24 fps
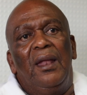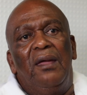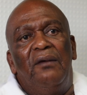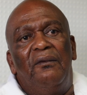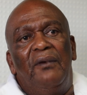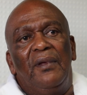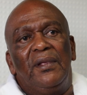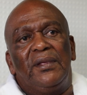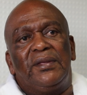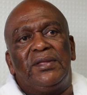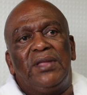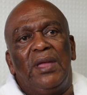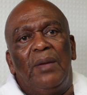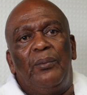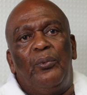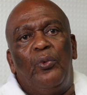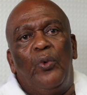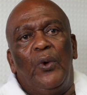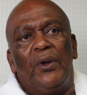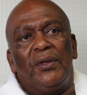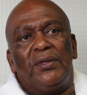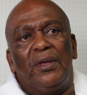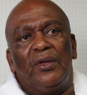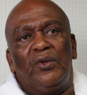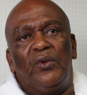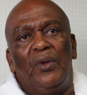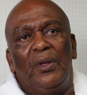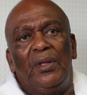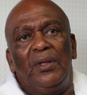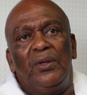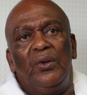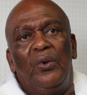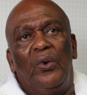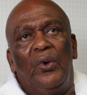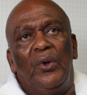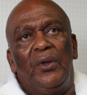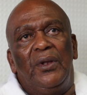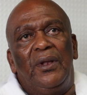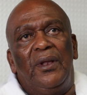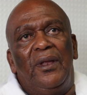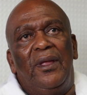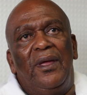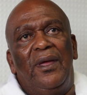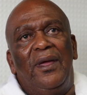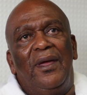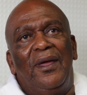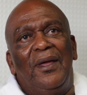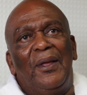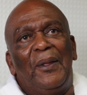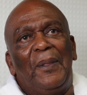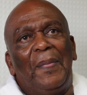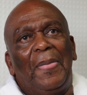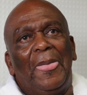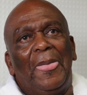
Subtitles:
level step was actually on the